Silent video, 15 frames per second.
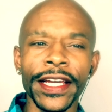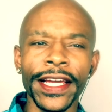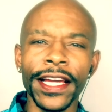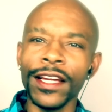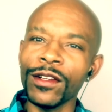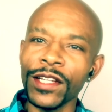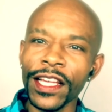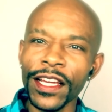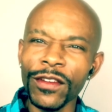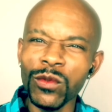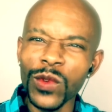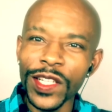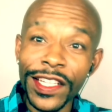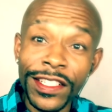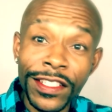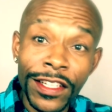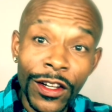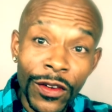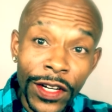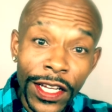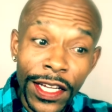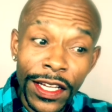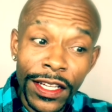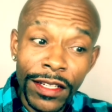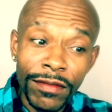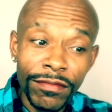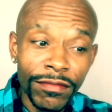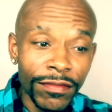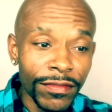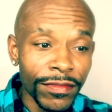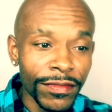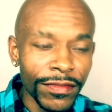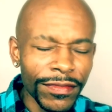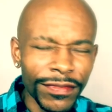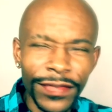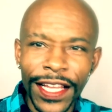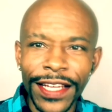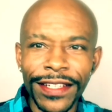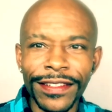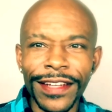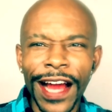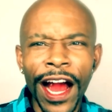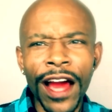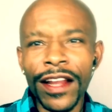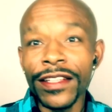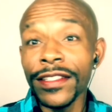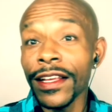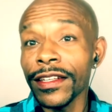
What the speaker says: And if we disagree, like, how does that